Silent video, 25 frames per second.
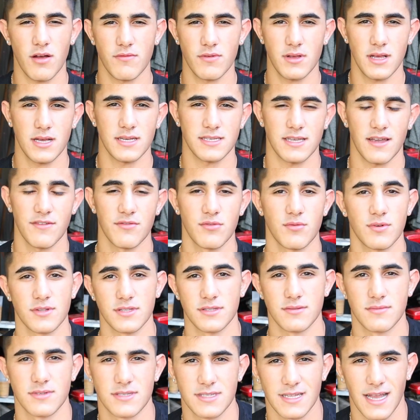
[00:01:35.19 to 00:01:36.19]
I realize
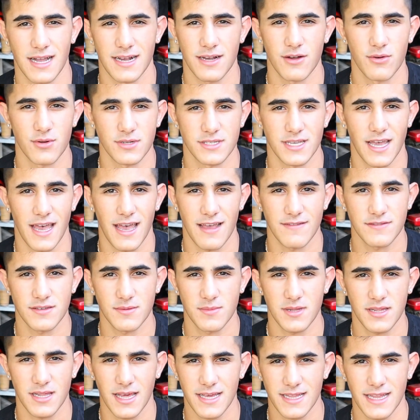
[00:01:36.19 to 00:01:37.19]
everyone's not going to have
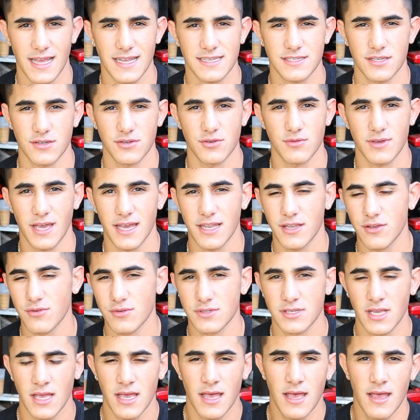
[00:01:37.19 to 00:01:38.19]
something like that, so you can
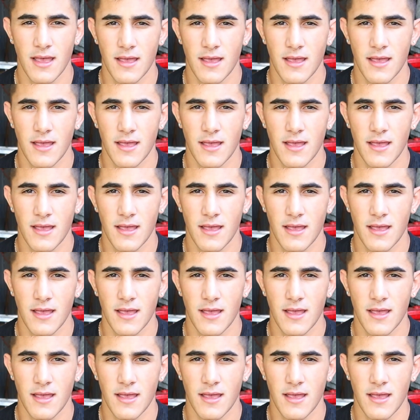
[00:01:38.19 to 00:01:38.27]
use,